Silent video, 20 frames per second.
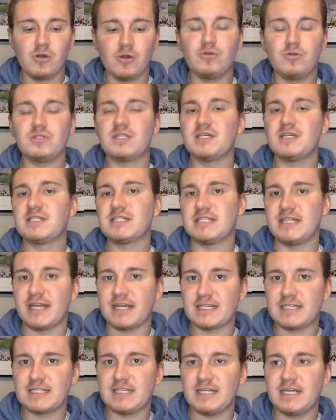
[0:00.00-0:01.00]
who's the
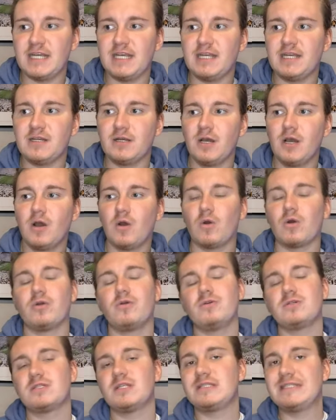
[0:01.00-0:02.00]
6th seed or
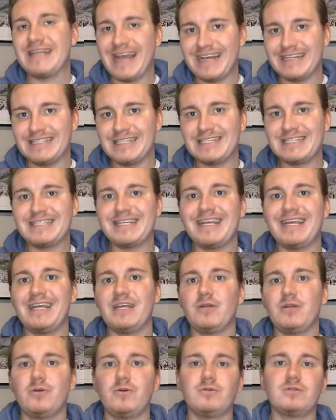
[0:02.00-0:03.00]
who's the 10
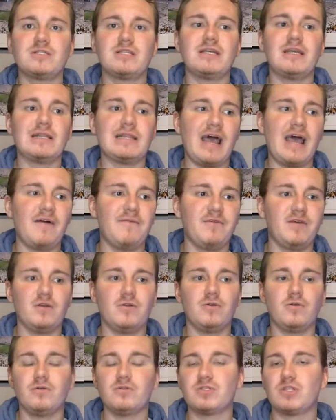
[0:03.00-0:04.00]
seed? Who's the
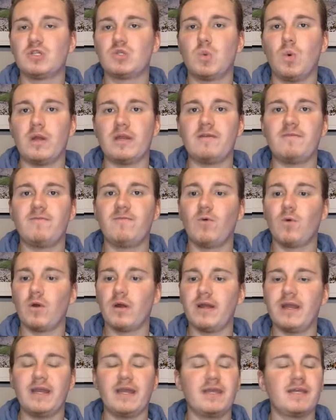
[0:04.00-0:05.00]
11? Who's the
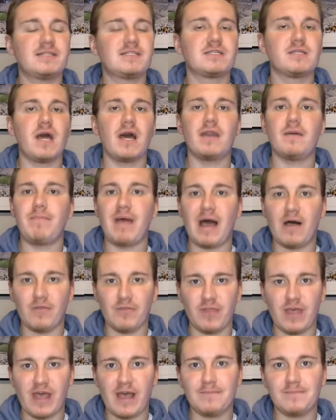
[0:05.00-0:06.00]
24? It's not
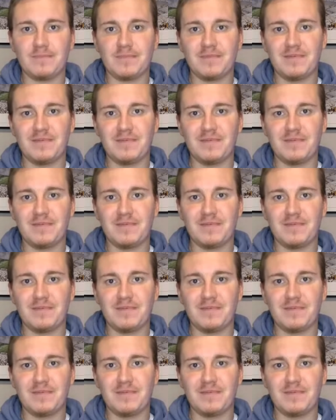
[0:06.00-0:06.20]
about that.